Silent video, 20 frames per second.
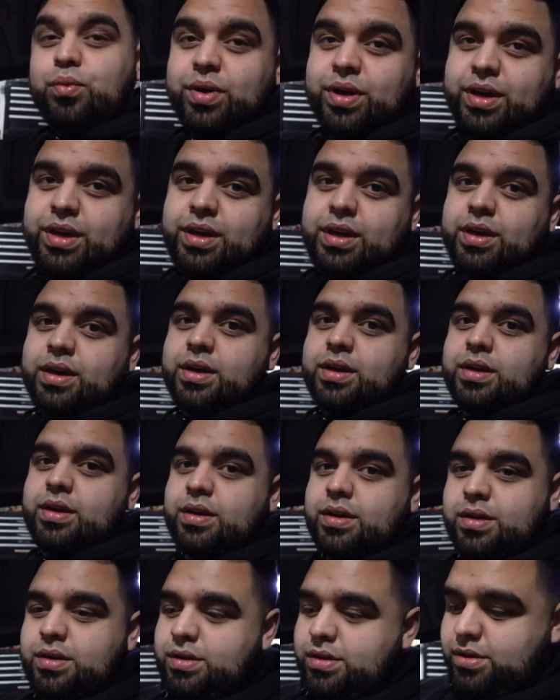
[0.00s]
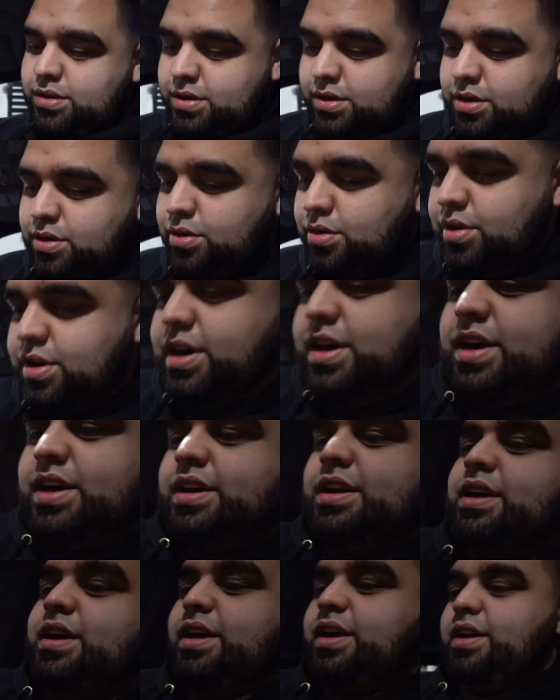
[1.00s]
we go
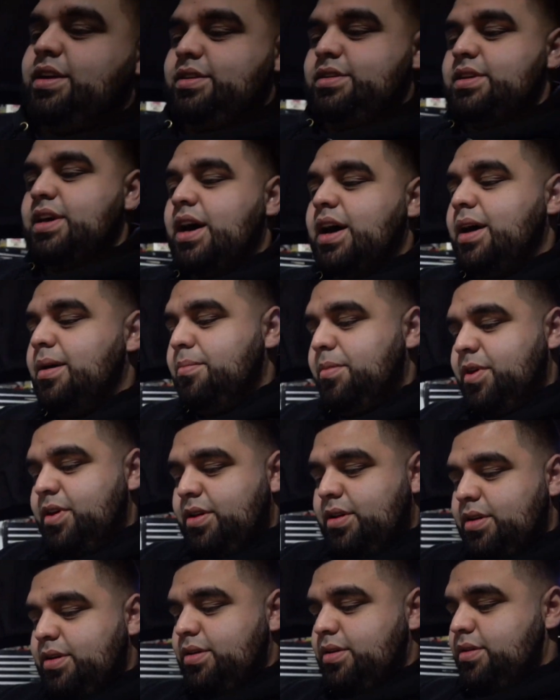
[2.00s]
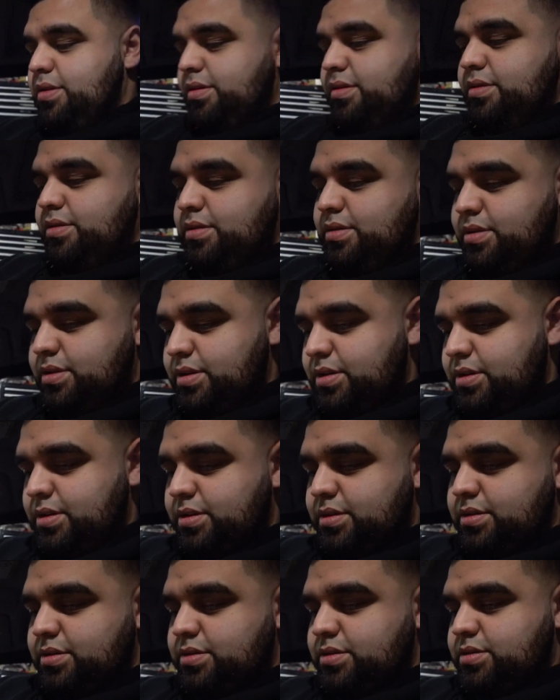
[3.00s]
ahead and time it?
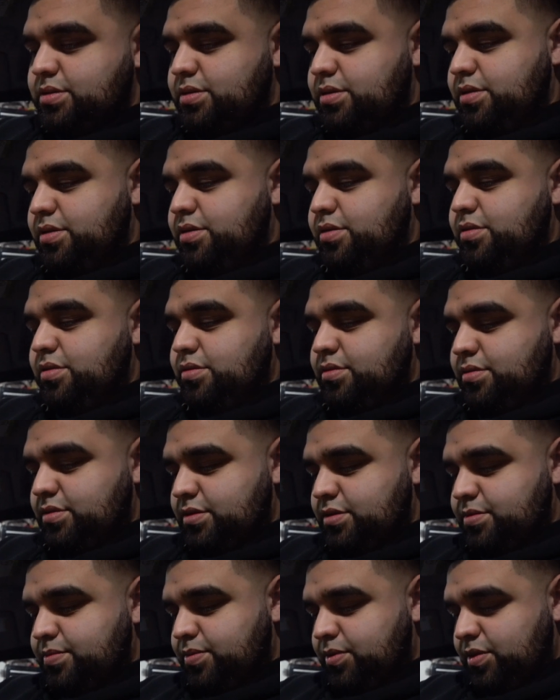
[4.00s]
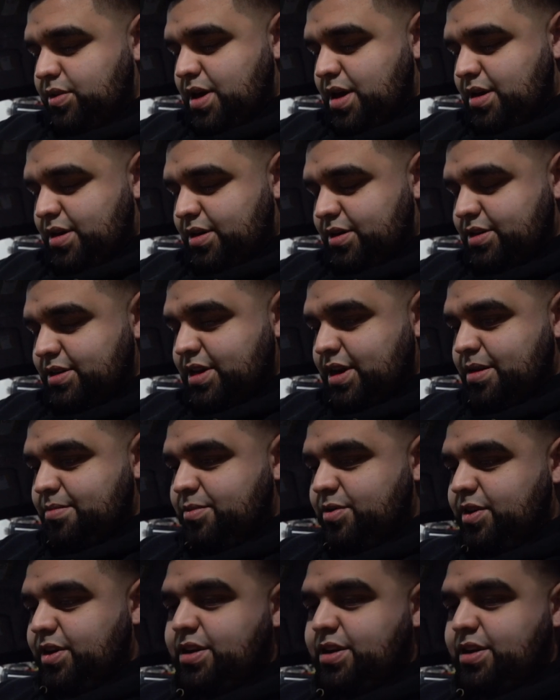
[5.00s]
So let's pull out our timer